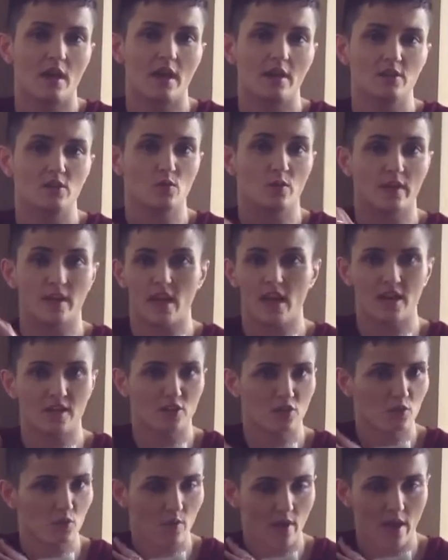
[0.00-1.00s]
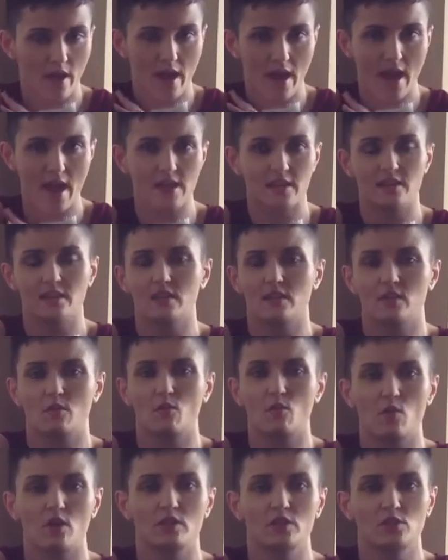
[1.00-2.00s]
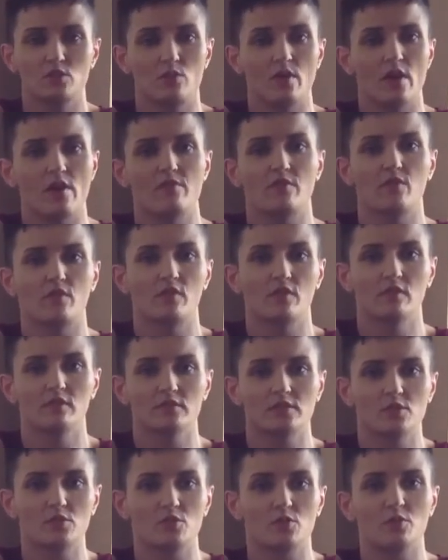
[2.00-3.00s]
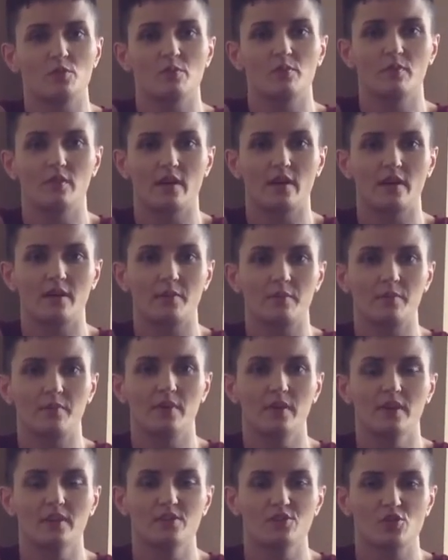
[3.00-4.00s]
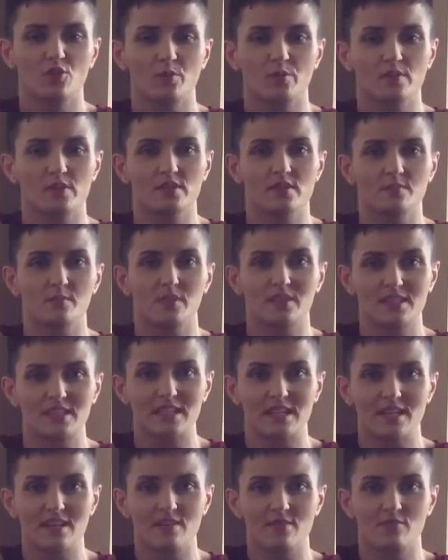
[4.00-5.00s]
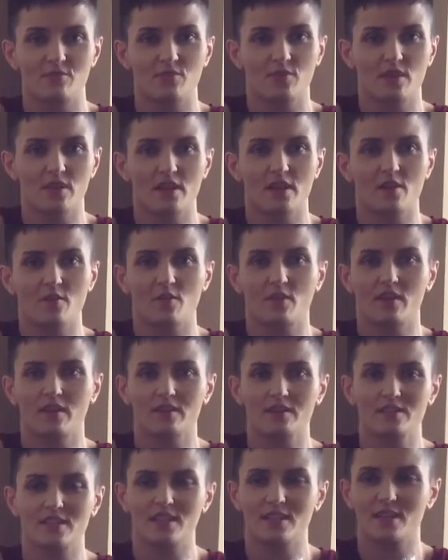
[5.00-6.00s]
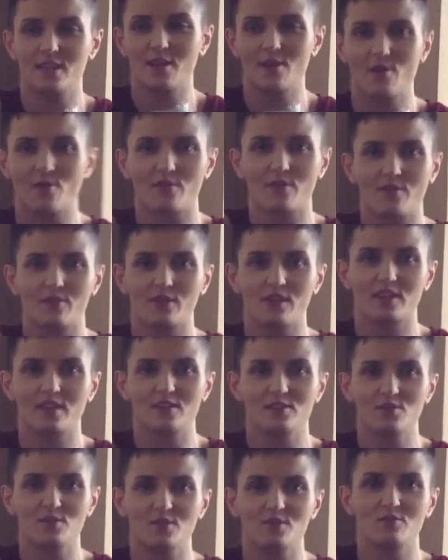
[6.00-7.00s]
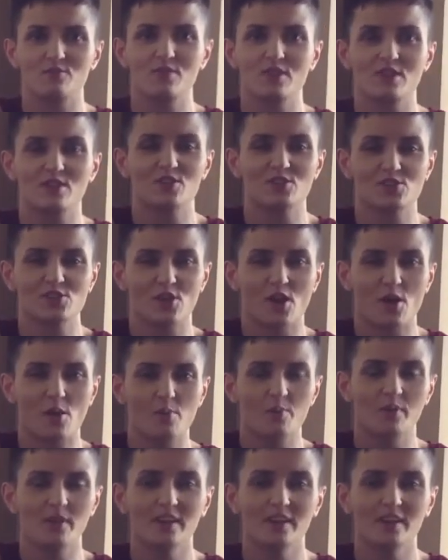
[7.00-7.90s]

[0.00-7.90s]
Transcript: so I can't do anything whatsoever. So um, Dermot is my slave right now and taking care of everything and doing a really good job.